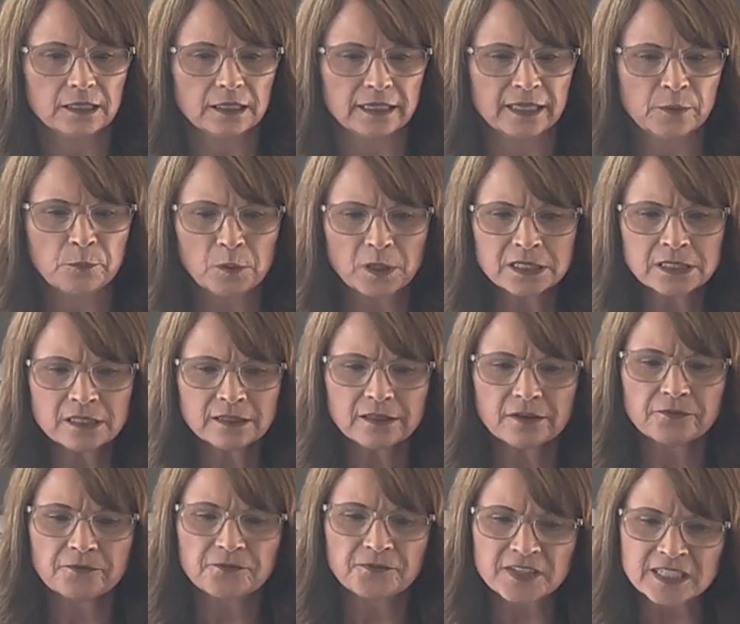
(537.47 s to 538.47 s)
it wasn't the
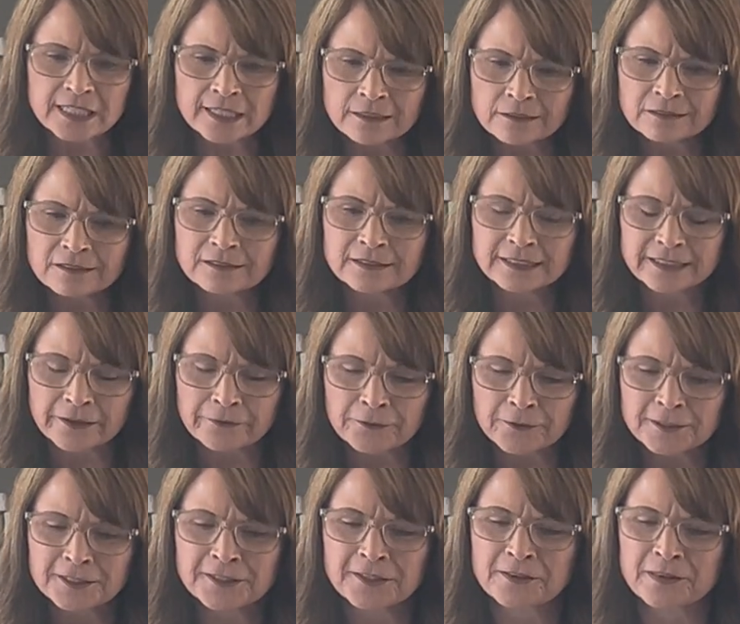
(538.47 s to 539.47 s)
physical
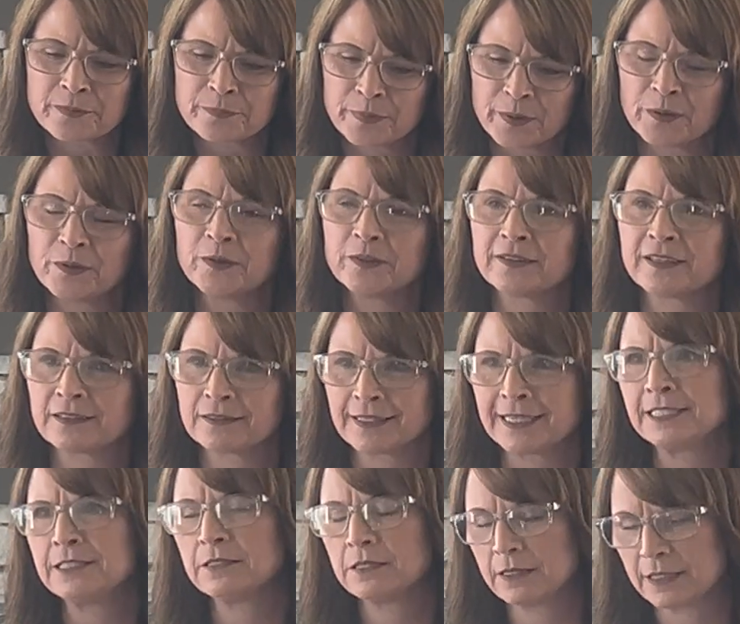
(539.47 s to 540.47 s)
difference of the boat that led to